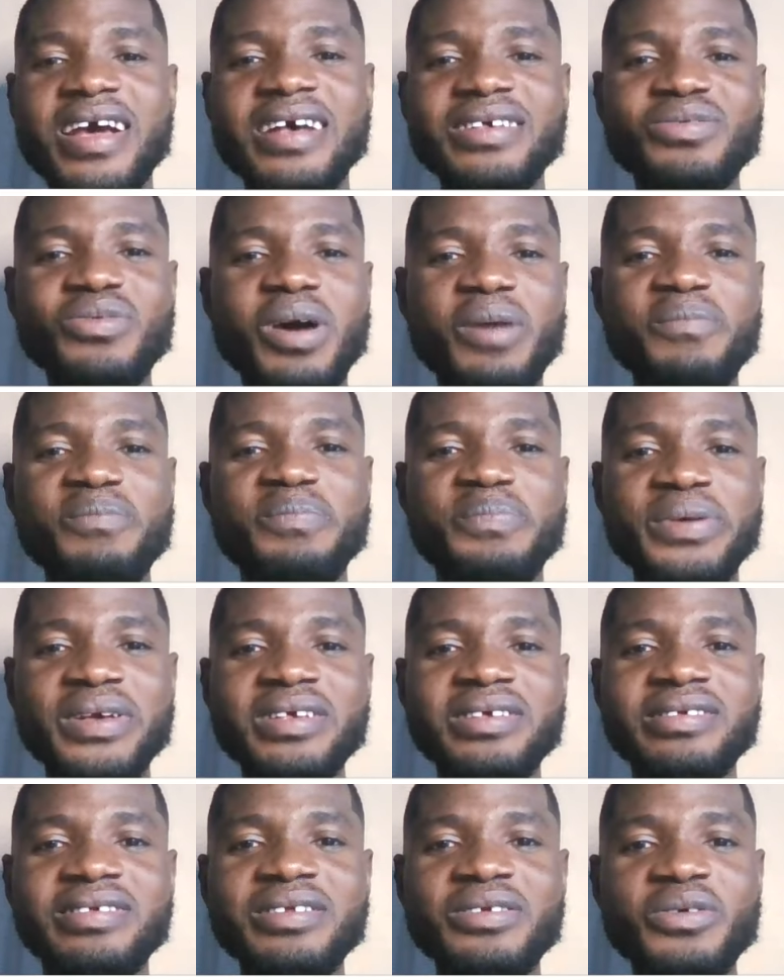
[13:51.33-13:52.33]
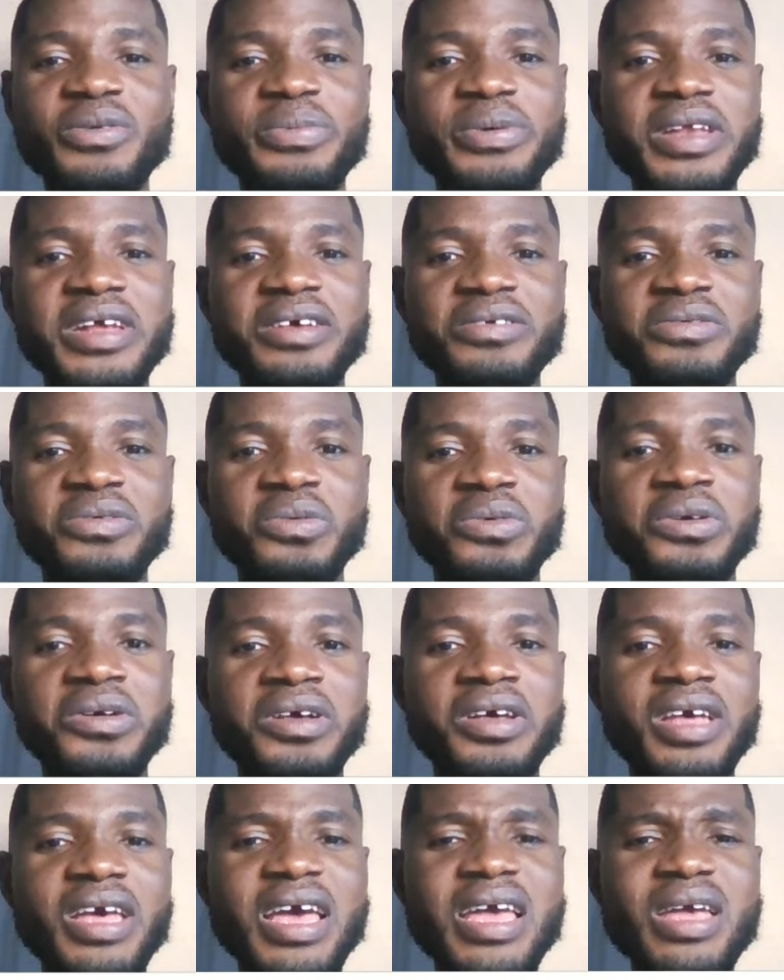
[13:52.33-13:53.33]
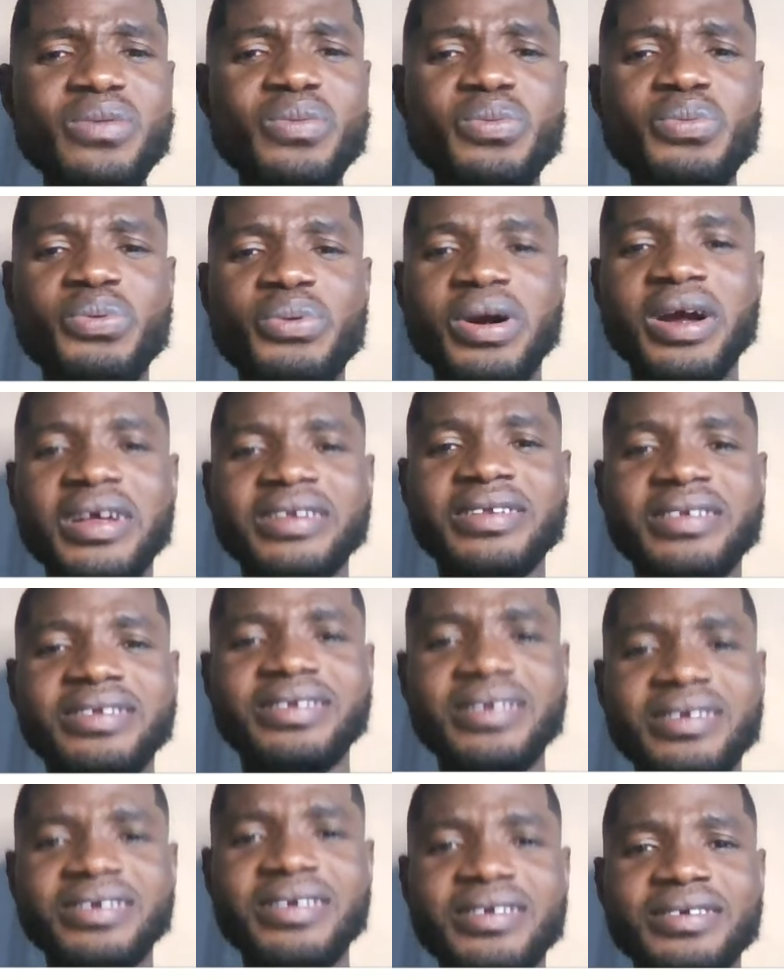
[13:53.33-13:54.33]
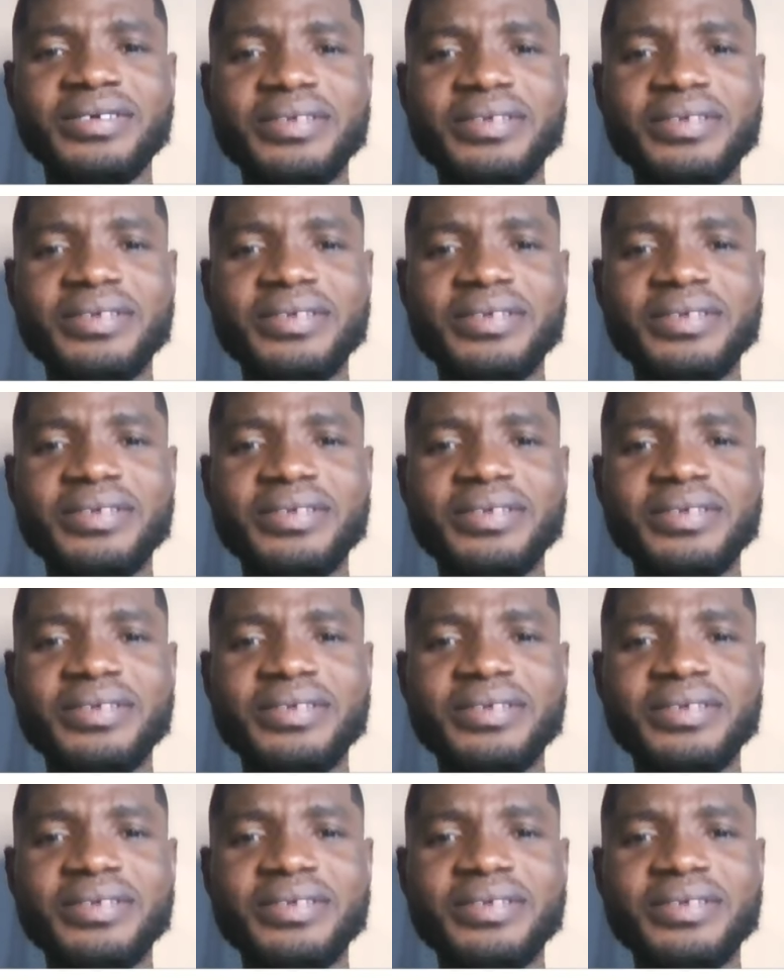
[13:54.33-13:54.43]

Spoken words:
He goes around collecting money. That's all he does.